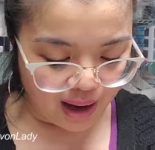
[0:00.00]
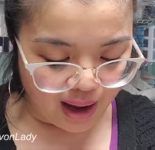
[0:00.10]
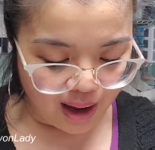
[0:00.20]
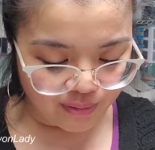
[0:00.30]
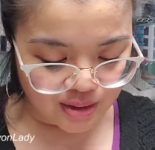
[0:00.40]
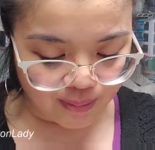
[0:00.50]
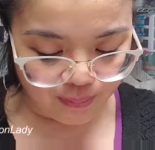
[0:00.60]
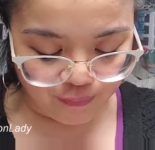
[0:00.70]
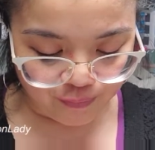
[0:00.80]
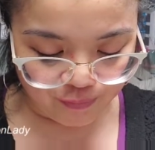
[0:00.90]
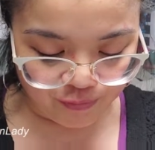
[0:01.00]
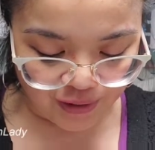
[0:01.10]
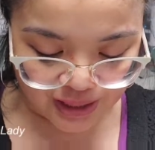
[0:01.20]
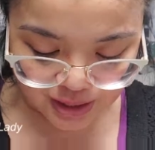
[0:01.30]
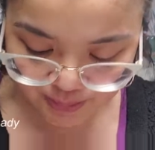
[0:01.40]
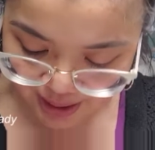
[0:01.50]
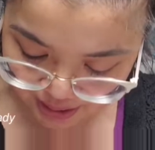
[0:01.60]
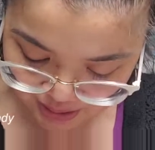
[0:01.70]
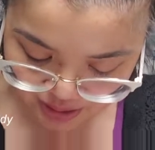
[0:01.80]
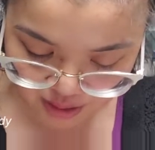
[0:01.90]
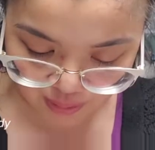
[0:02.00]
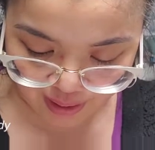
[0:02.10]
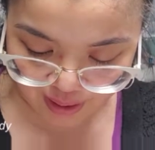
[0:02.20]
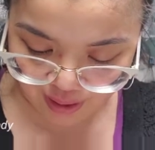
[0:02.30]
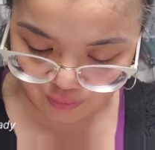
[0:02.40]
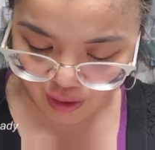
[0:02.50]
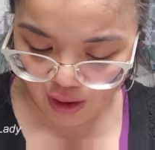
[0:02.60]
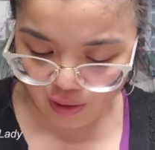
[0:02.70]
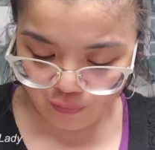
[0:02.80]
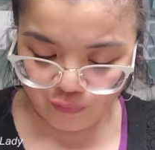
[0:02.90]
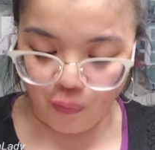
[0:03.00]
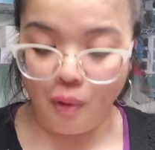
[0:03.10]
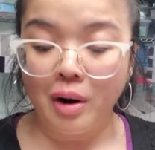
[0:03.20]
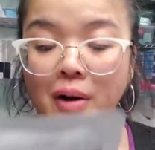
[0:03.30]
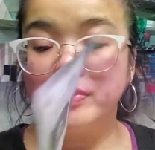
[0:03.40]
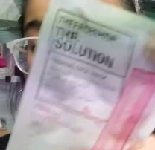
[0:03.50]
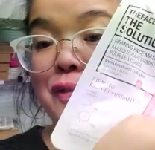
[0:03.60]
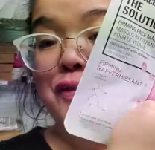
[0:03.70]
have some face masks, so I have four of the